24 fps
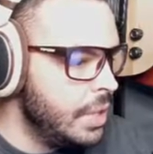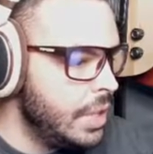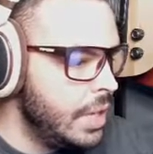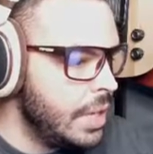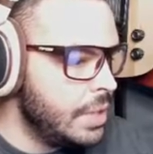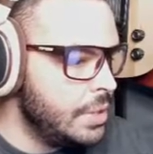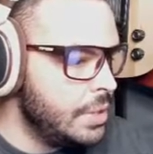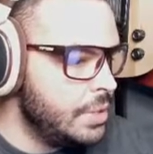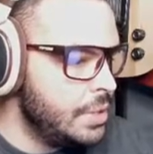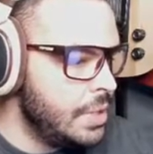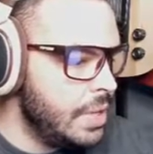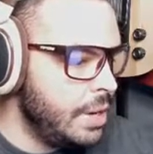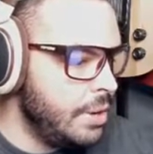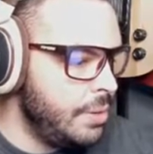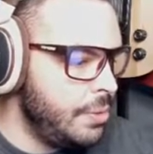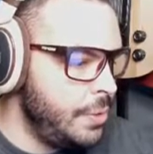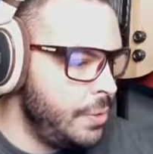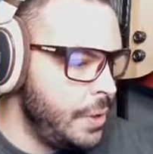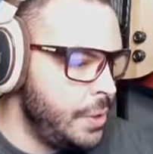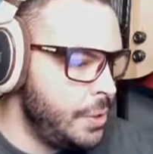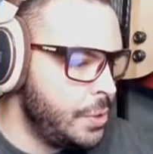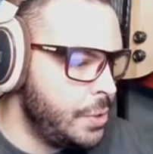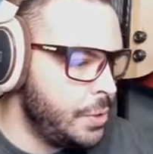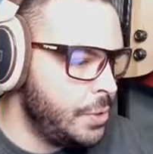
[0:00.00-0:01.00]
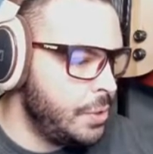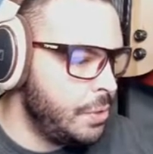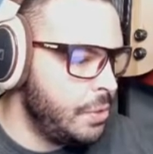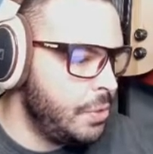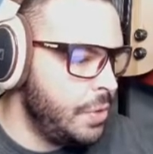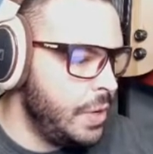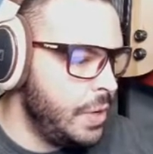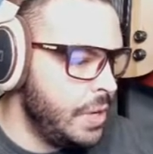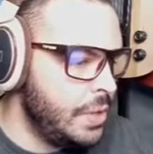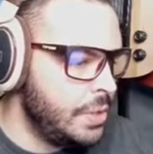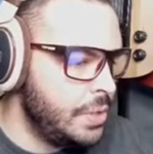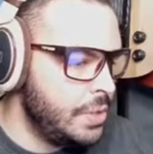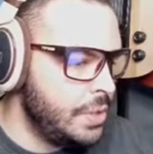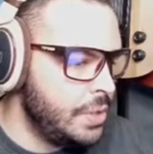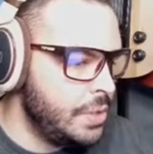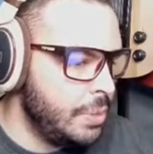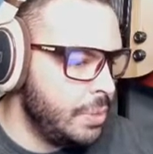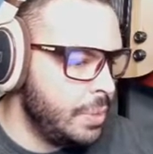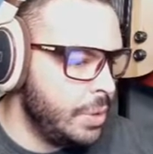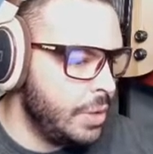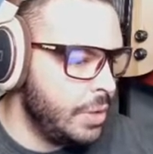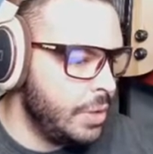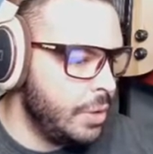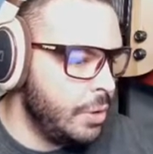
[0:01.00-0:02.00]
And instead of features and faces,
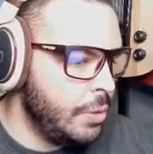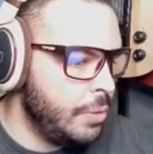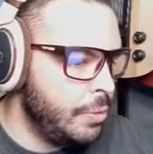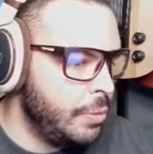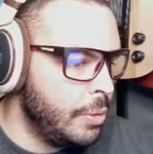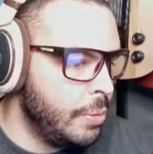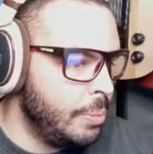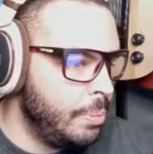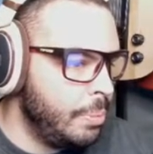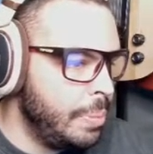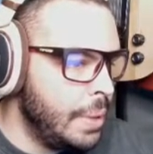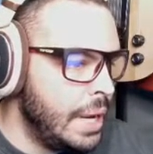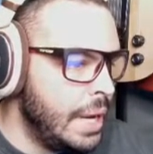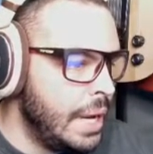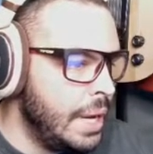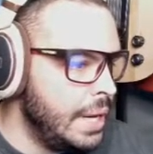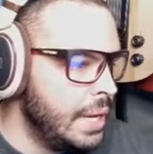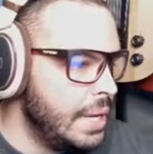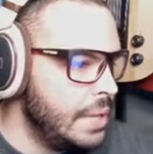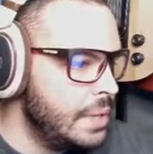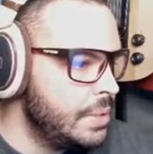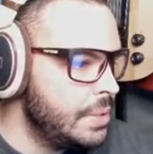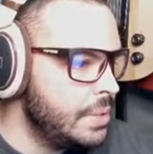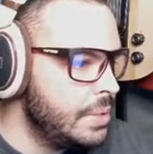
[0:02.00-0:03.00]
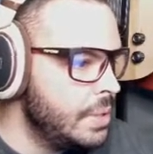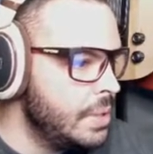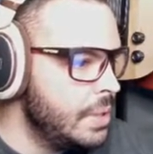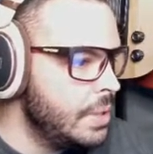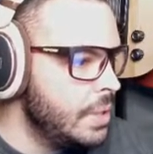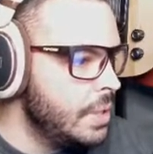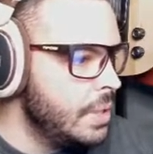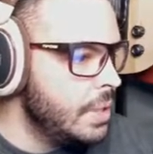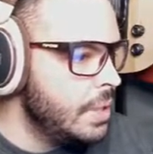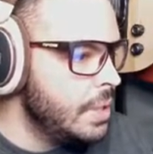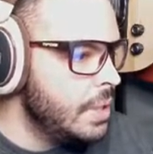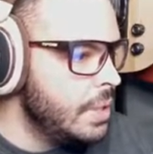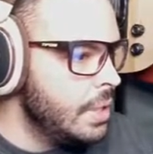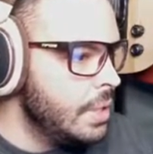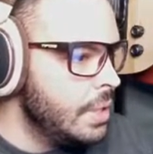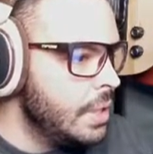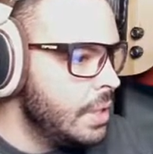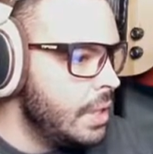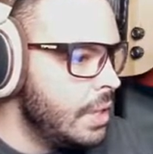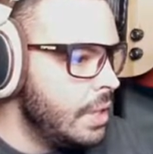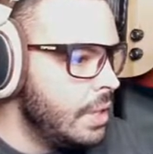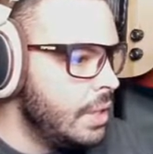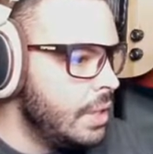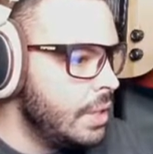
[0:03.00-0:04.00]
I'm going to go for bodies.
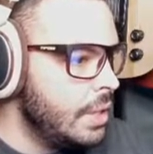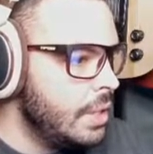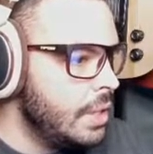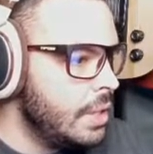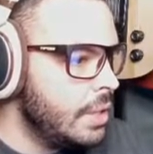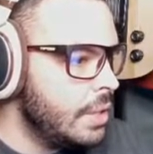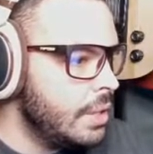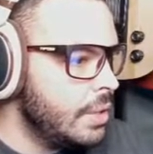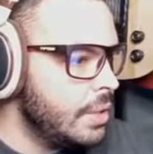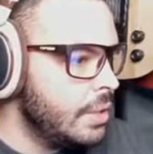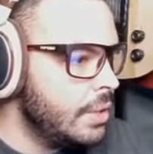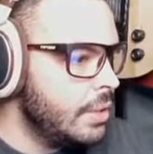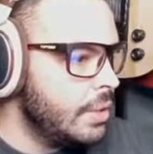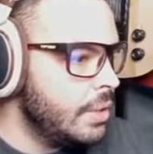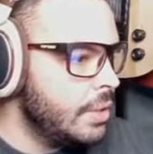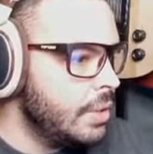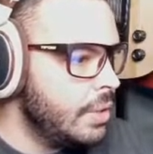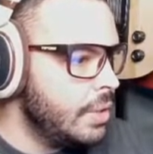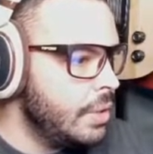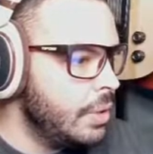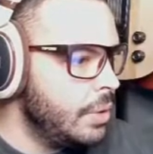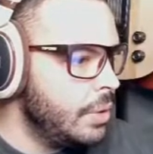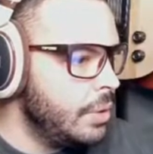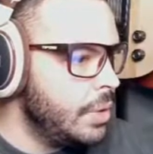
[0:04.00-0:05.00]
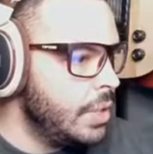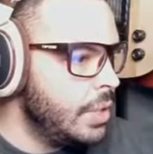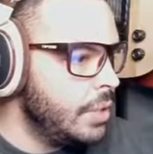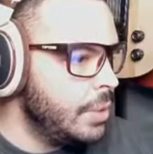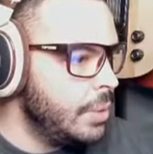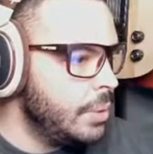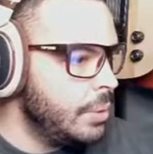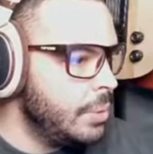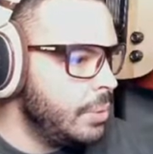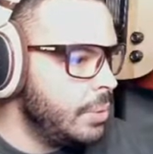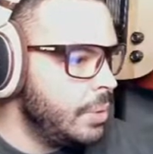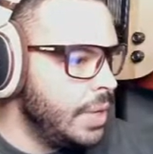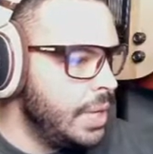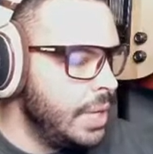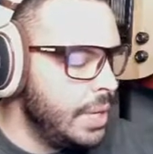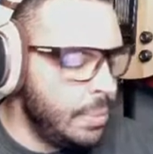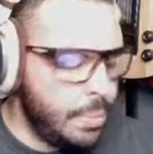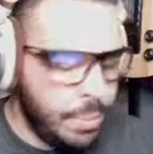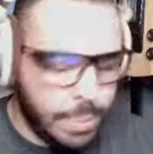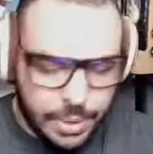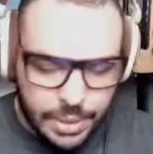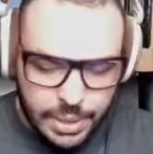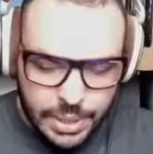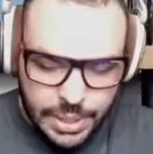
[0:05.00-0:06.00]
Go the other way,
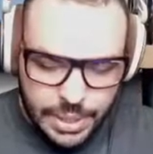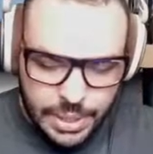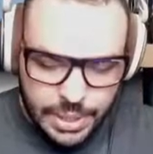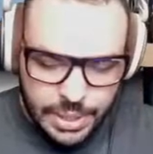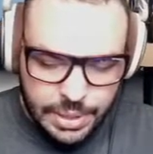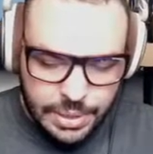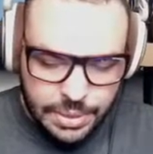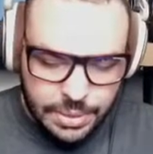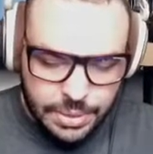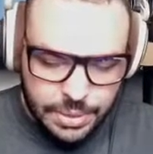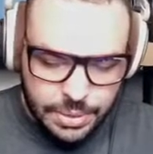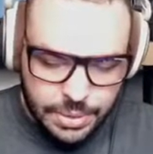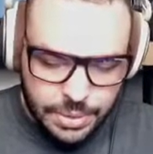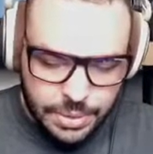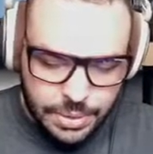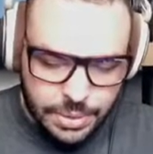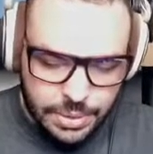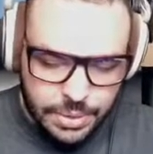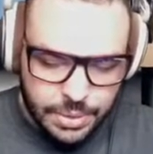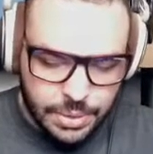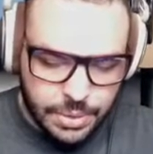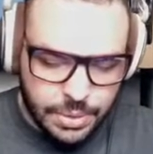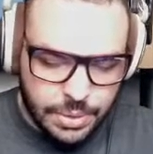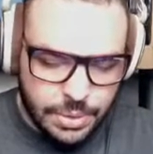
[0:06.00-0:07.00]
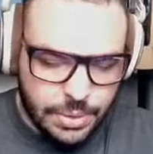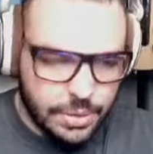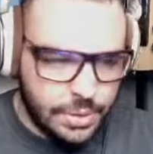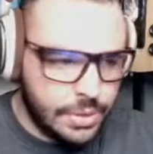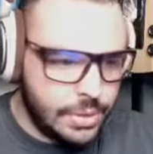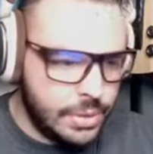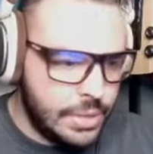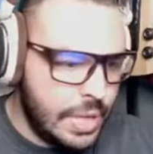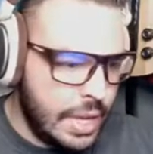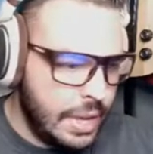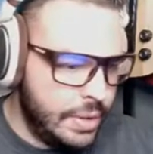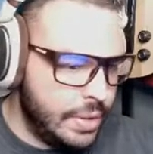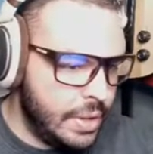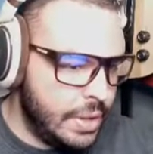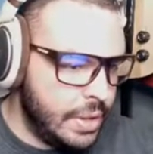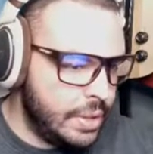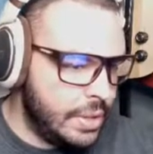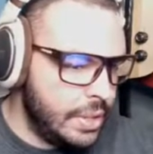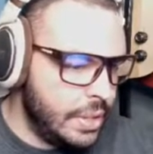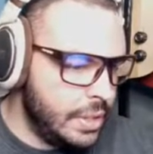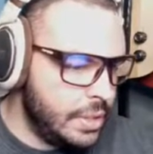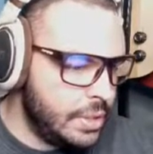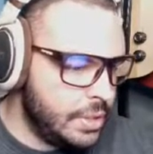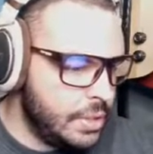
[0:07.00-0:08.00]
please. 7, I
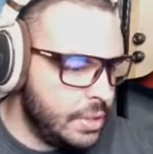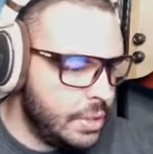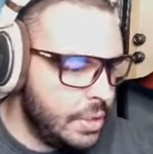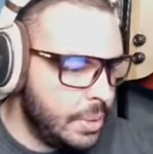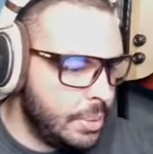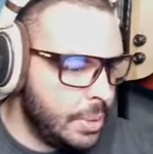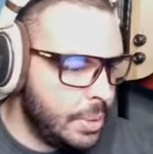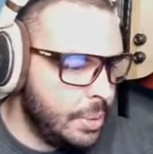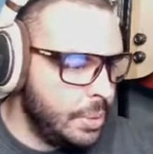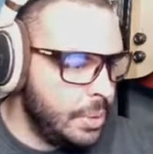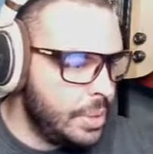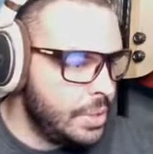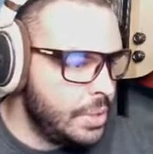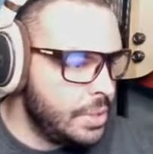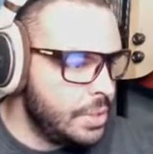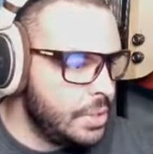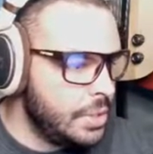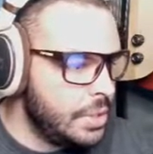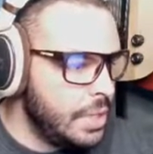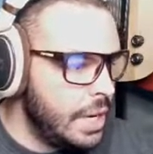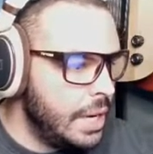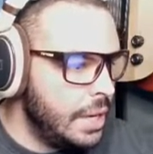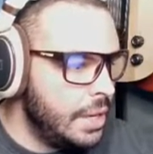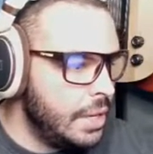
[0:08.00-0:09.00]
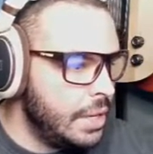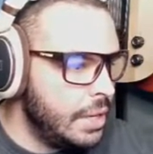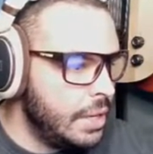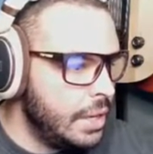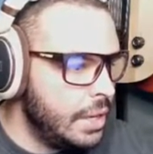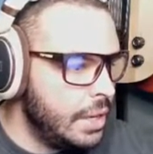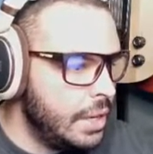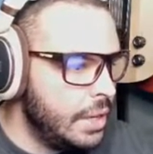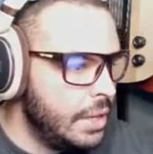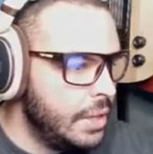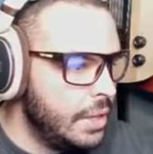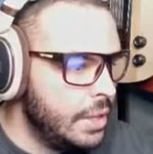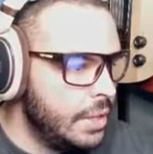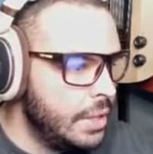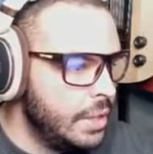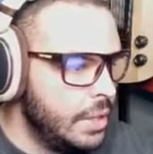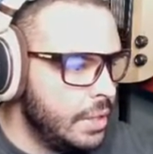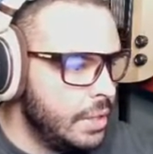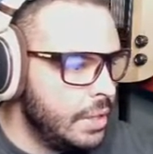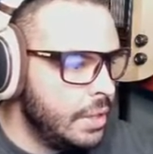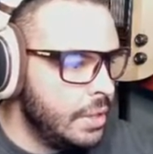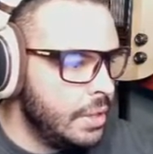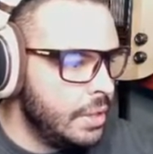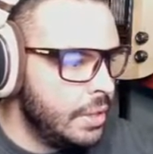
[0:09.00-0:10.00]
think, is the number we decided on,
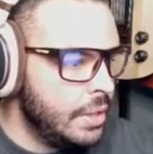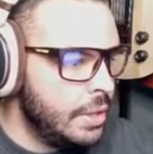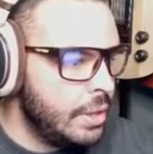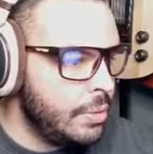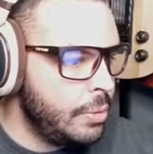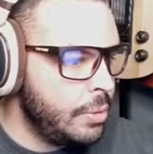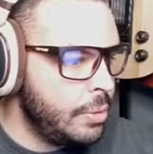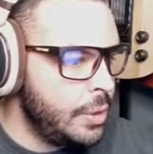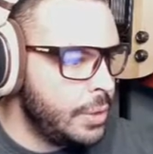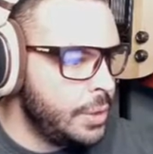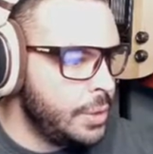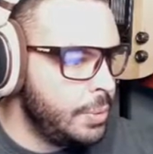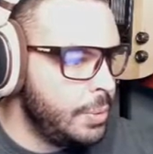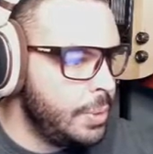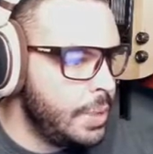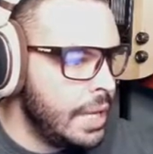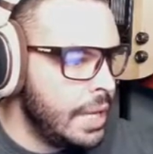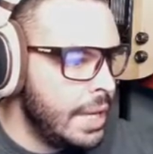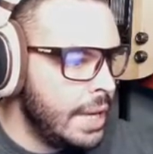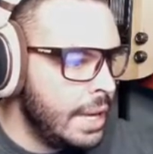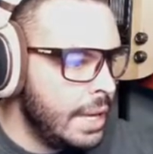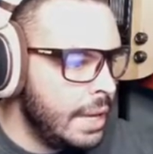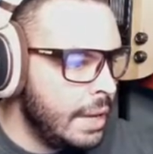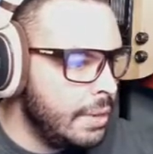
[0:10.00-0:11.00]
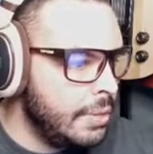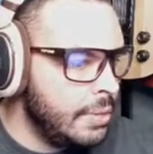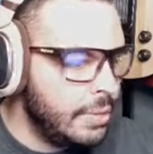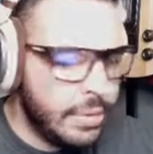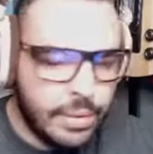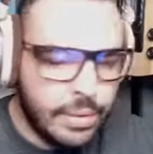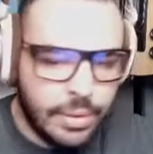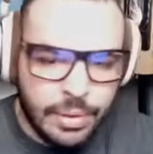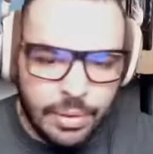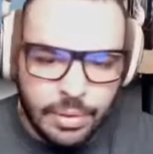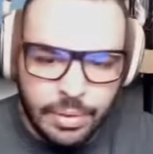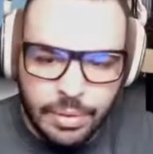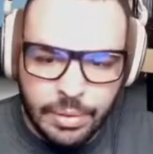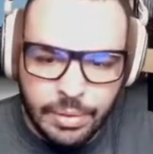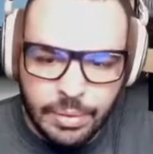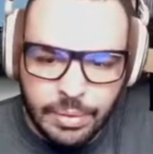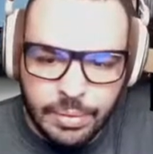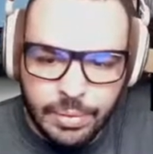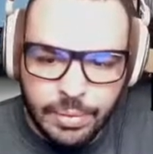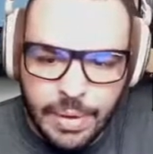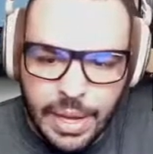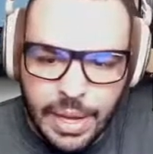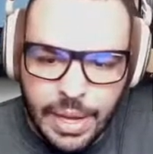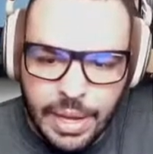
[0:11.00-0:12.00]
of which we have
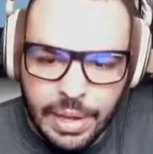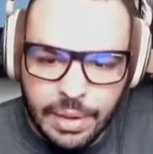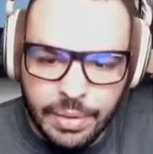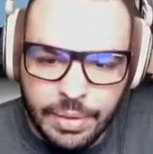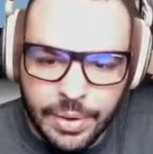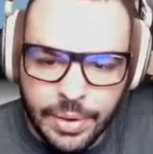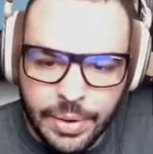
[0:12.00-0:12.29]
5.